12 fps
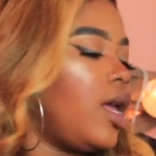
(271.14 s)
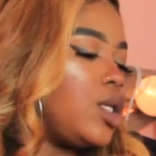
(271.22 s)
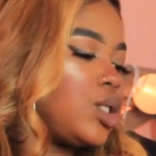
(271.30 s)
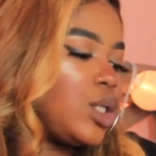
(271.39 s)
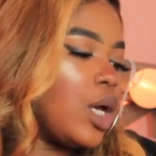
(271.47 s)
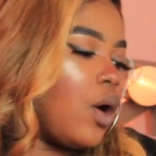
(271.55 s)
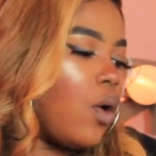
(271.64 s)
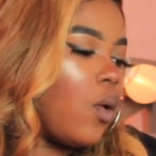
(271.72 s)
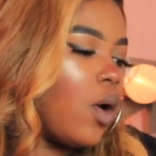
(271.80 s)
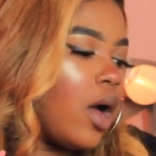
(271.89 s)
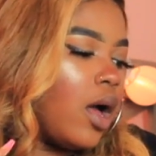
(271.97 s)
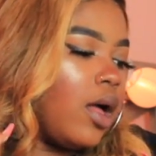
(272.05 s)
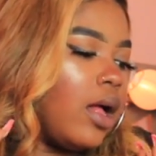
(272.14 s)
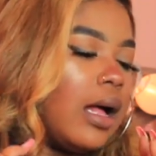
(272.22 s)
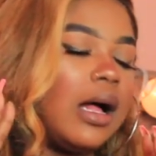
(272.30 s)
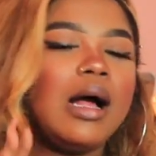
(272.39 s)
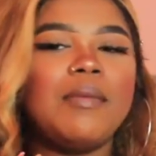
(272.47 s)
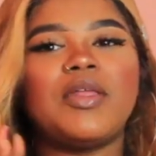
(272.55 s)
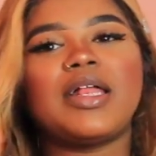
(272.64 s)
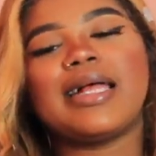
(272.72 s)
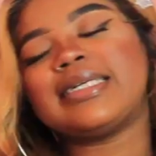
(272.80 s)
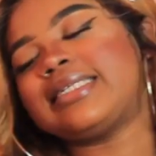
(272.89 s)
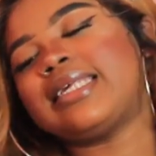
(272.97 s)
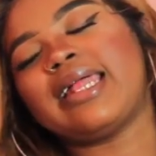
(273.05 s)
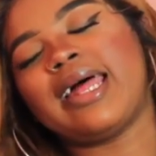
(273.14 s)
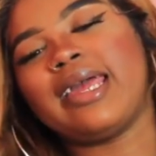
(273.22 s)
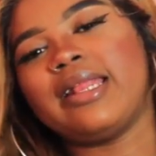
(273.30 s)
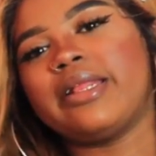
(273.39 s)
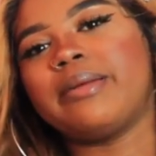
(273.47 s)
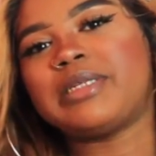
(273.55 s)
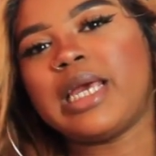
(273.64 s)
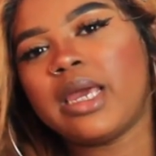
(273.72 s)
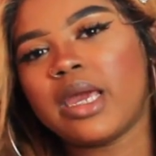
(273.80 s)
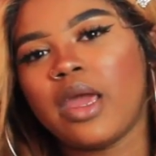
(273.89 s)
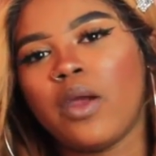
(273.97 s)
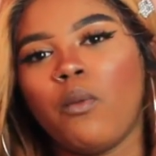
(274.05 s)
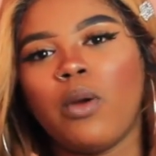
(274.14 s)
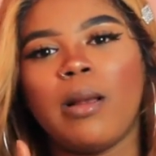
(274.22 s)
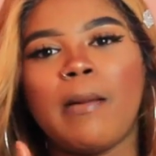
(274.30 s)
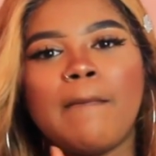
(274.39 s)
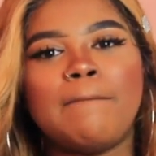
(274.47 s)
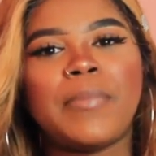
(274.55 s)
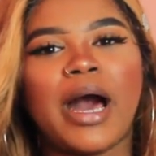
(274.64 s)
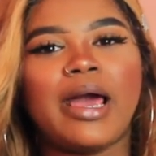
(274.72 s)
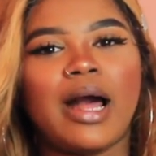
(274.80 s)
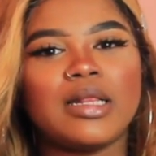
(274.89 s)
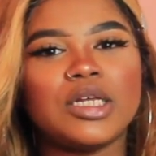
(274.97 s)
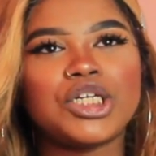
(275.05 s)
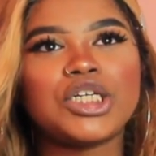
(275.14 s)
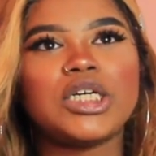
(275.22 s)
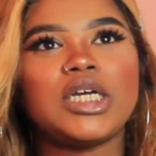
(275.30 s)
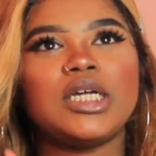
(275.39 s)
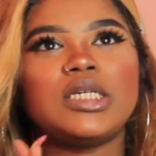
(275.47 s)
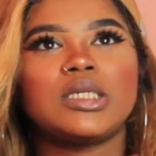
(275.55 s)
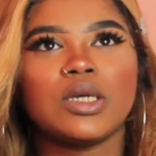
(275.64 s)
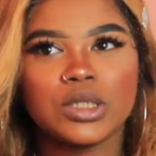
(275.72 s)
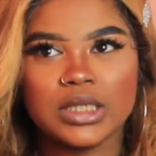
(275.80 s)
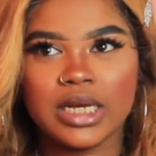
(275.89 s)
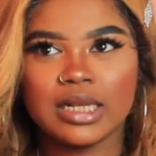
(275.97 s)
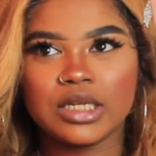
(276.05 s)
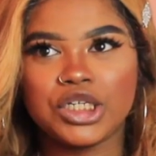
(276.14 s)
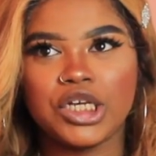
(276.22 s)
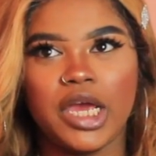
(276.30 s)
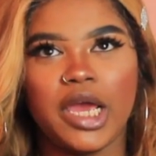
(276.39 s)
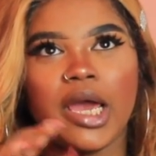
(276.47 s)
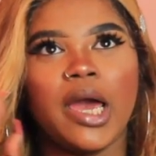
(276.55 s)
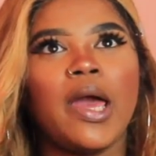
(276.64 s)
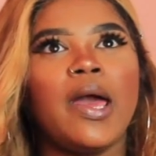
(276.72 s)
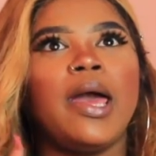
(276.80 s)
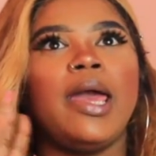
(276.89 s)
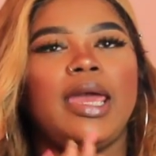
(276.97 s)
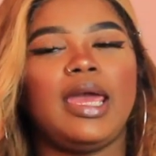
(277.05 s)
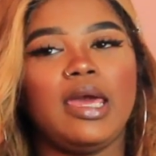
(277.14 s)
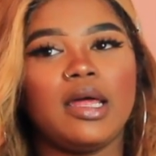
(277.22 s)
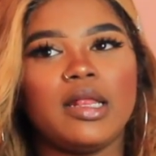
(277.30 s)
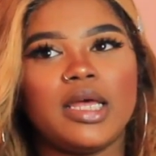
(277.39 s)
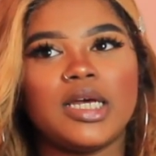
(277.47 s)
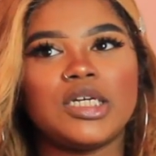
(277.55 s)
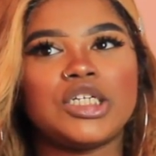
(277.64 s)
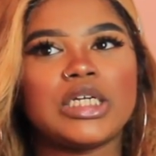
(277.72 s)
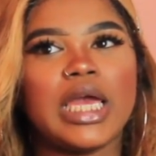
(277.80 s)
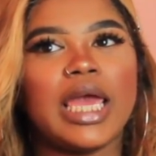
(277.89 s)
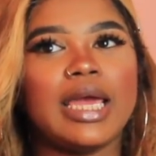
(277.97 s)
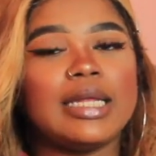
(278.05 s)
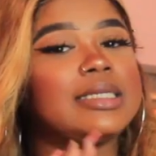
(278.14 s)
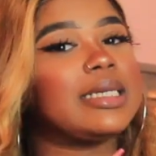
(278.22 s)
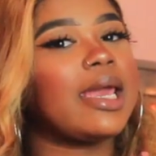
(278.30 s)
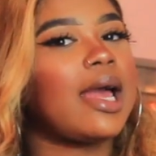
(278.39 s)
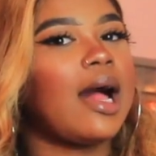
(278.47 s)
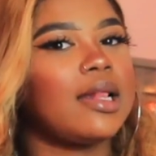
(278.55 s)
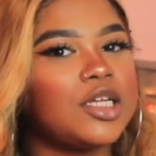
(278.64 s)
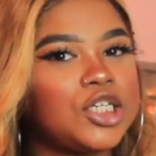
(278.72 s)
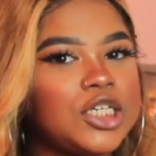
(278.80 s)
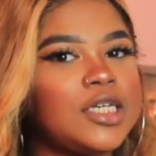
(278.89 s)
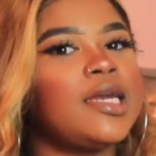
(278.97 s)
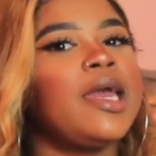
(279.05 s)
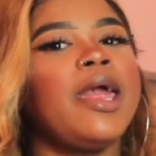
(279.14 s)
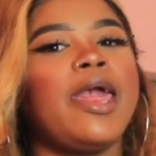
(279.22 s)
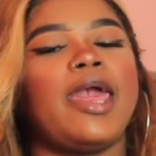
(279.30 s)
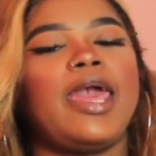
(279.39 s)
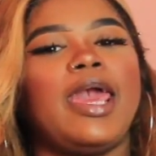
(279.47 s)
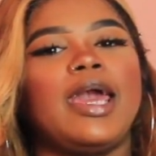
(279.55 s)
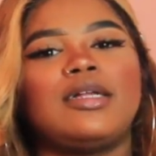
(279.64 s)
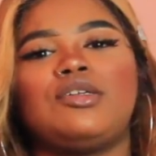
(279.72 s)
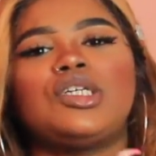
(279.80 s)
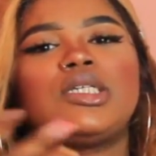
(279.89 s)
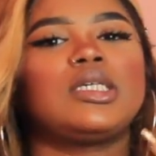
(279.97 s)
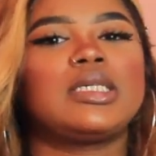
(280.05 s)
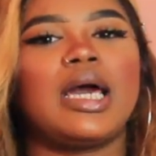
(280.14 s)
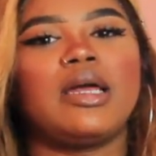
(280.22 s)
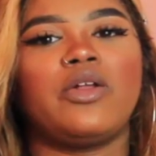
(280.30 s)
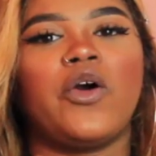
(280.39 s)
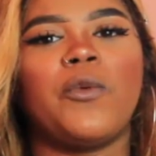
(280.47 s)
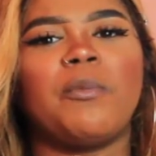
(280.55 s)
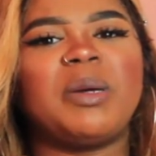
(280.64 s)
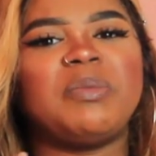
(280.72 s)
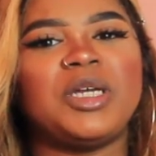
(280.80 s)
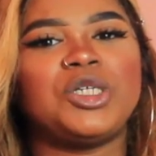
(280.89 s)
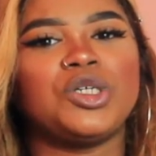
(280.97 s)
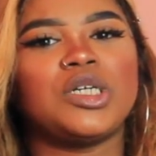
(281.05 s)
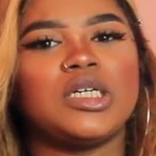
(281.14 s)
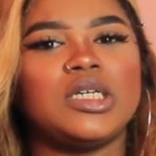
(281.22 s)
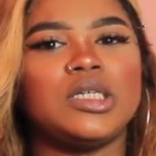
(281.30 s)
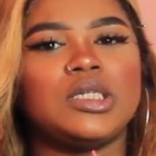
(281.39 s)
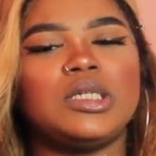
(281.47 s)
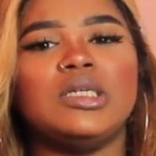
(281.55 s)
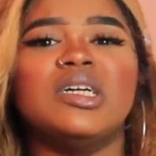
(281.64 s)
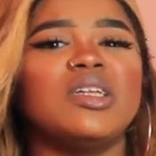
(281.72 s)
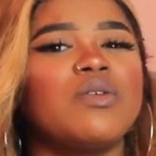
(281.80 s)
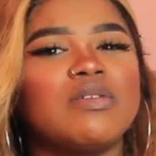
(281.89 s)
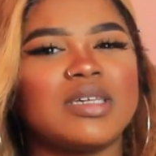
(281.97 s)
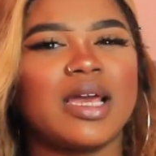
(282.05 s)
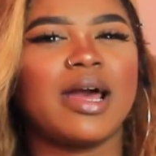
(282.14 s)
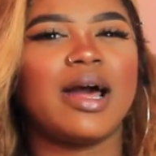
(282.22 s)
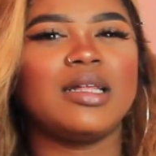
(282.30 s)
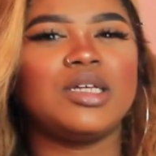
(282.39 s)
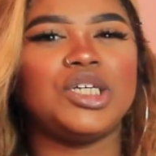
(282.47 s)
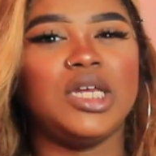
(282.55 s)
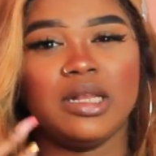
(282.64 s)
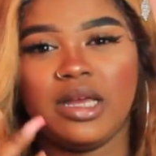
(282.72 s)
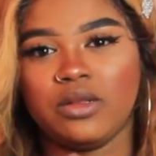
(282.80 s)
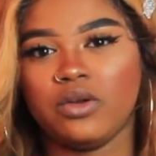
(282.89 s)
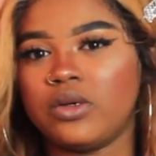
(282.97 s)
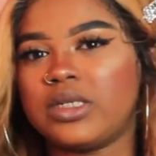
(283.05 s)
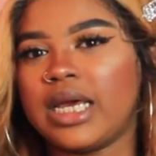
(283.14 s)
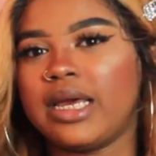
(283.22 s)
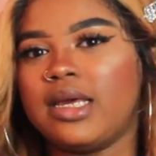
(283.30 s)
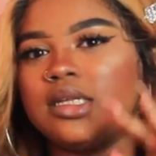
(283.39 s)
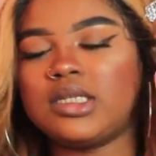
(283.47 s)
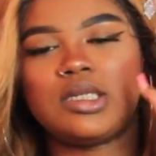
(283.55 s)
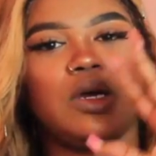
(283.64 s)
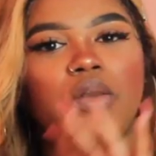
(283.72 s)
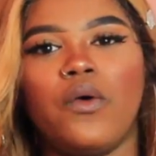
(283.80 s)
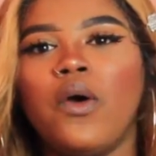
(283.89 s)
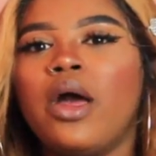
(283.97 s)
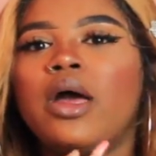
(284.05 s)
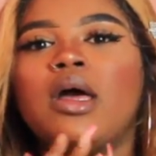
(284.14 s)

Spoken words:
So the classes that I ended up taking were biology, sociology, English, and psychology. And just a side note, my major is dealing with psychology and neuroscience, so